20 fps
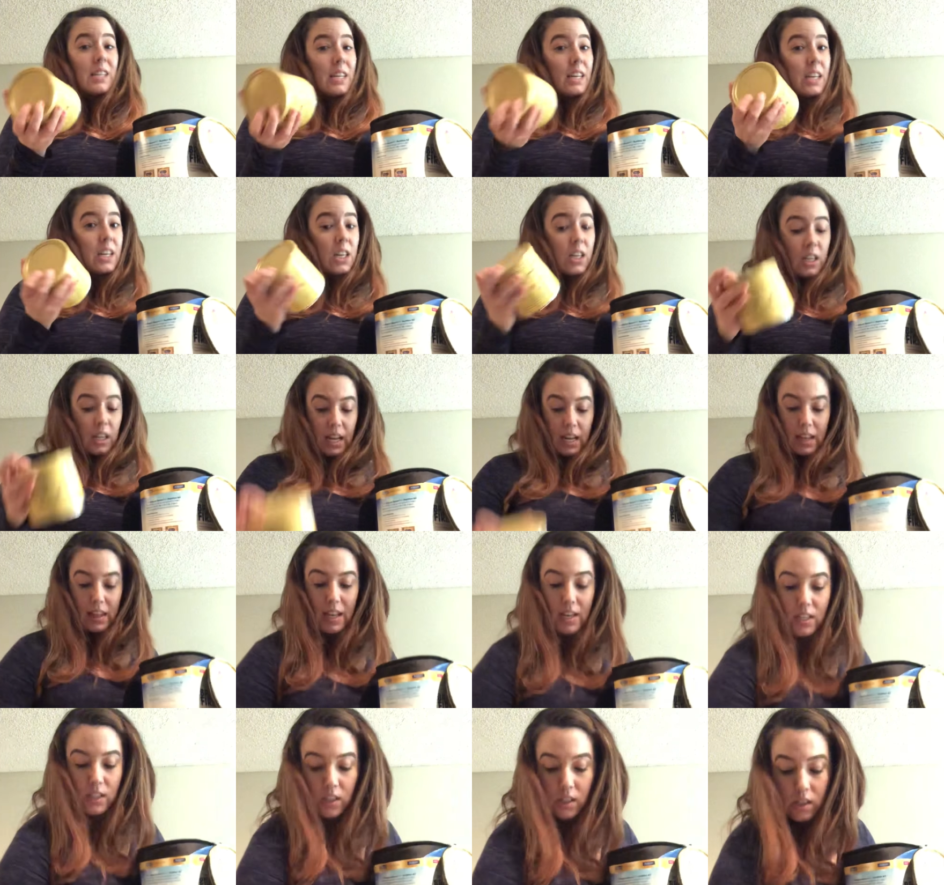in here. Like
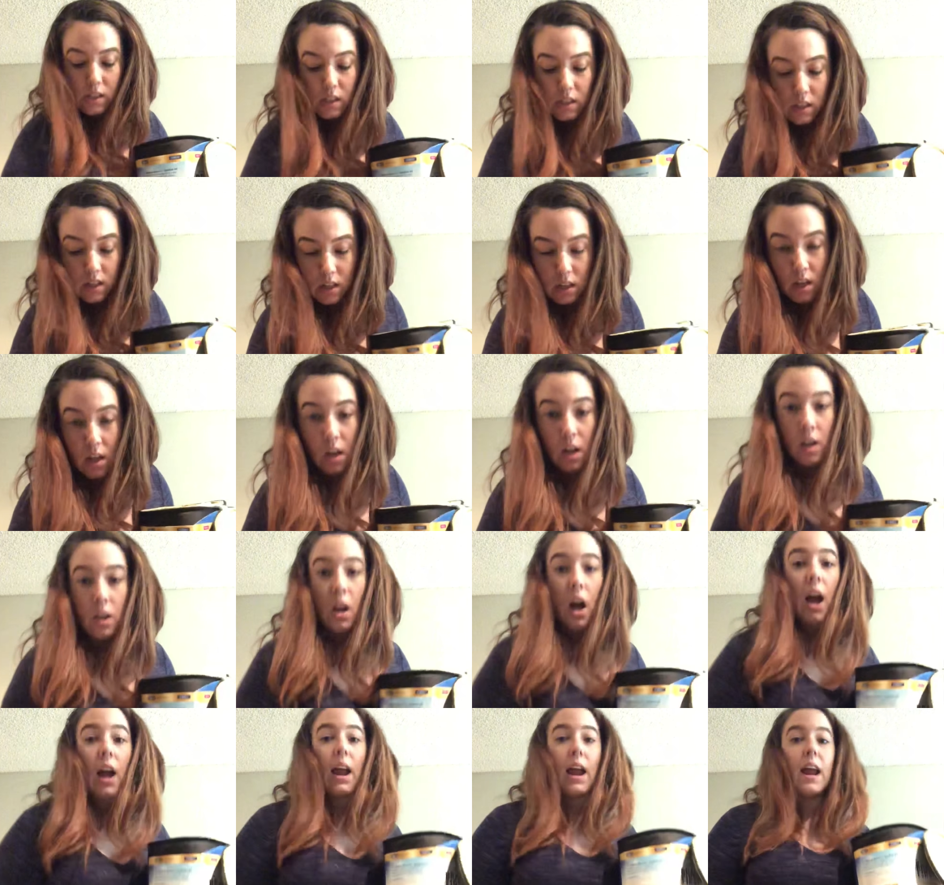that's
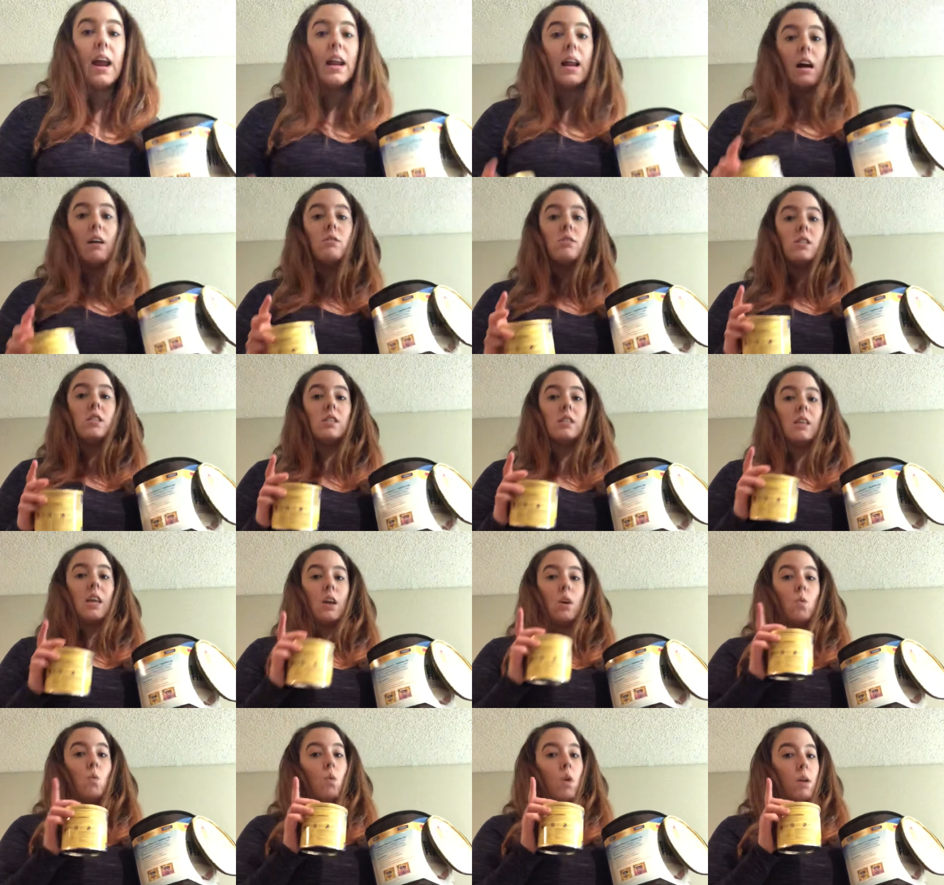not eight ounces
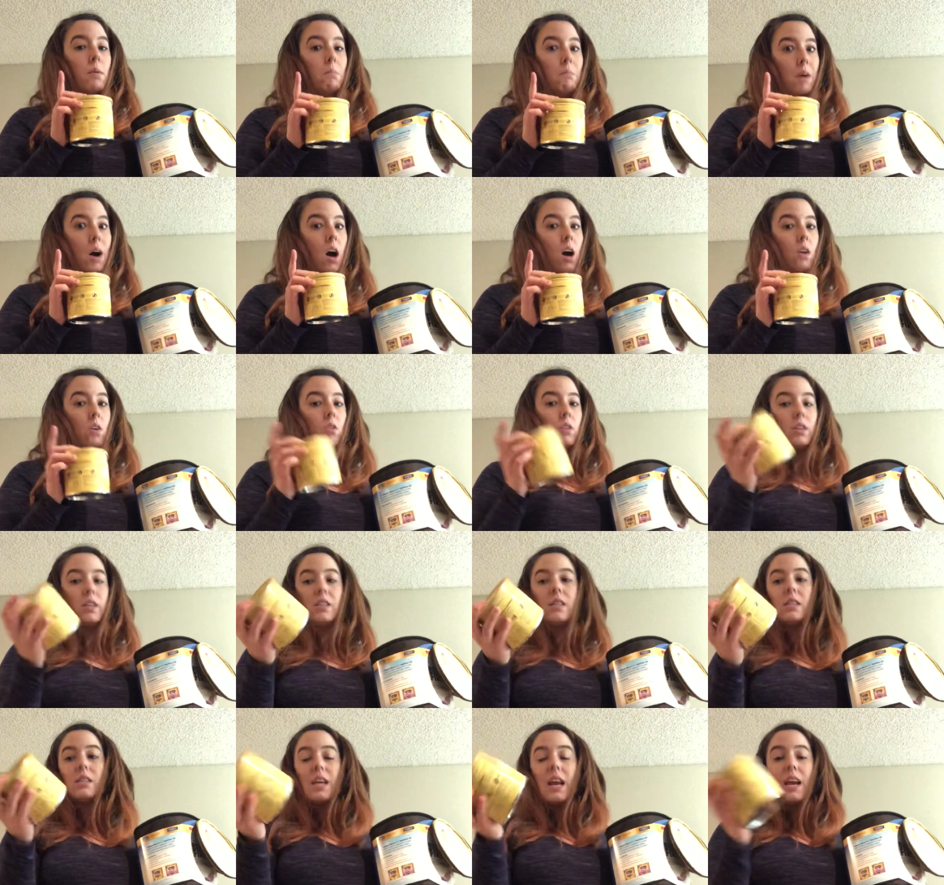like one bottle.
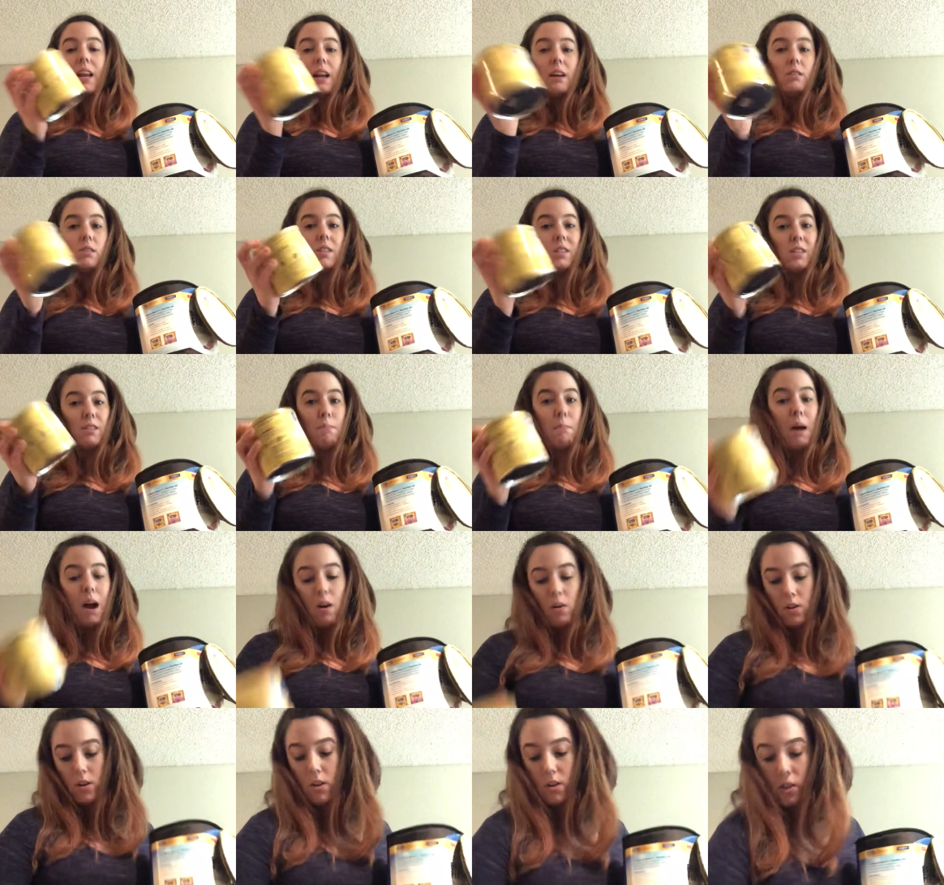This is eight ounces of
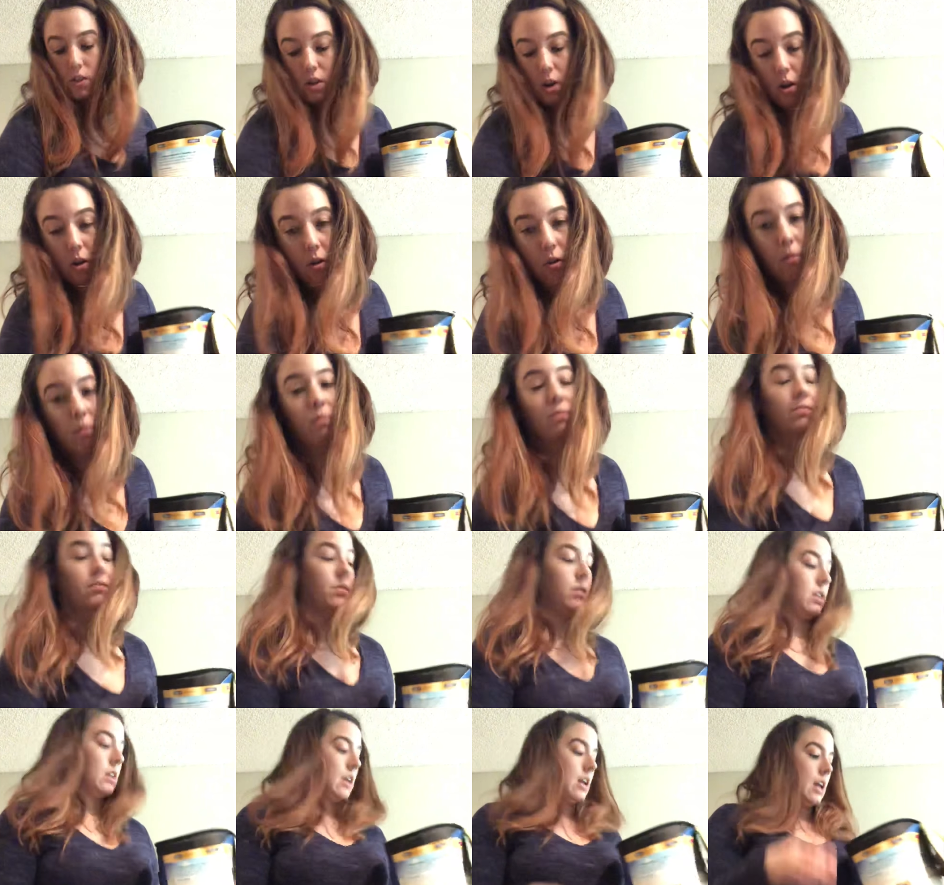powder. So
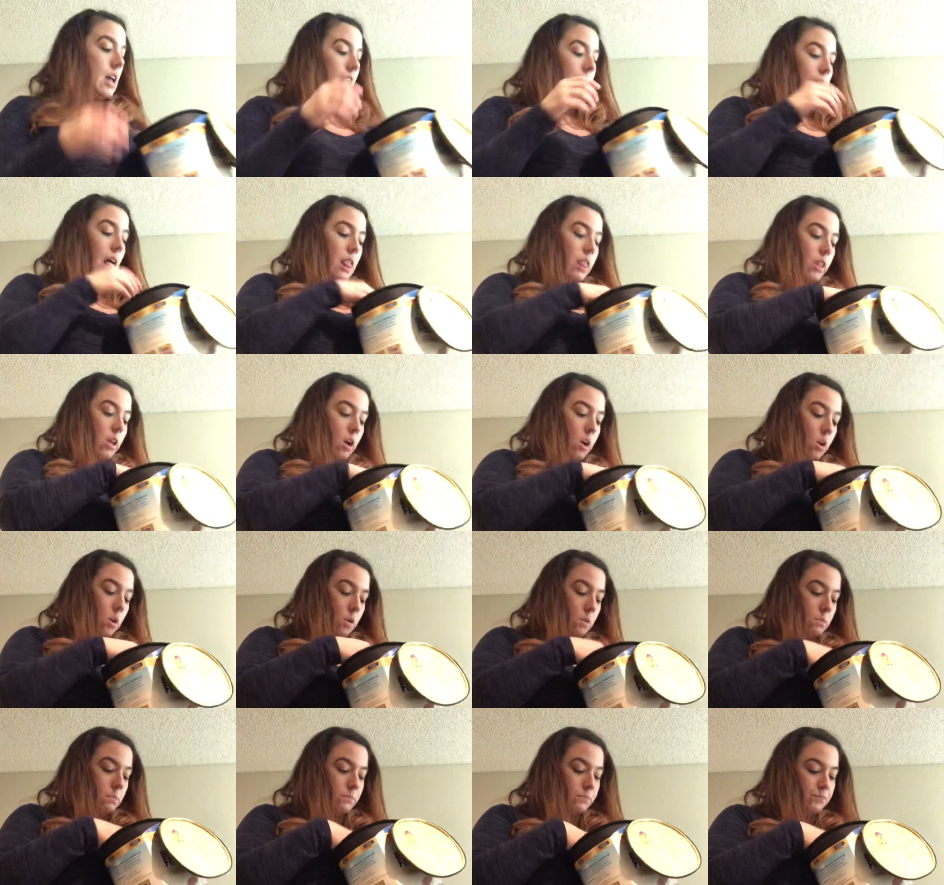
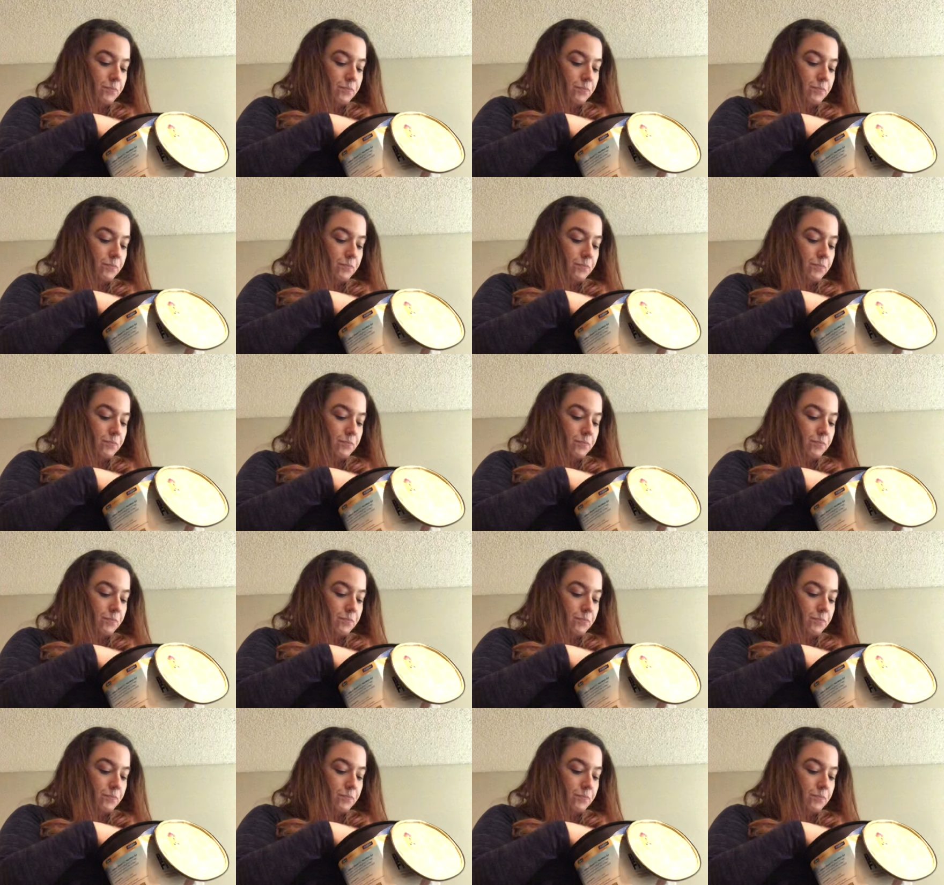hello.